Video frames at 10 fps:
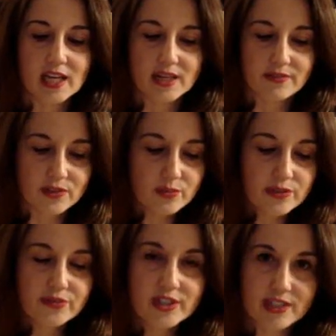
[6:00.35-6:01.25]
And if you
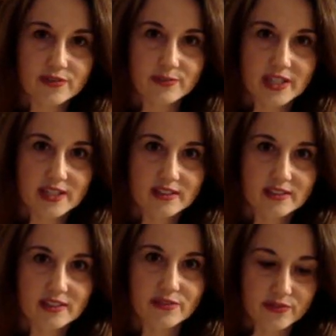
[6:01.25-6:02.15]
will forgive me
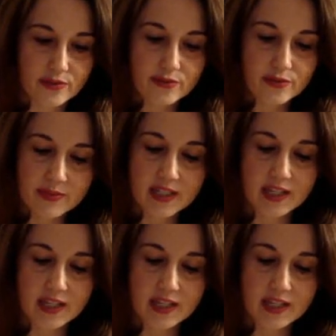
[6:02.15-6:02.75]
and vote for me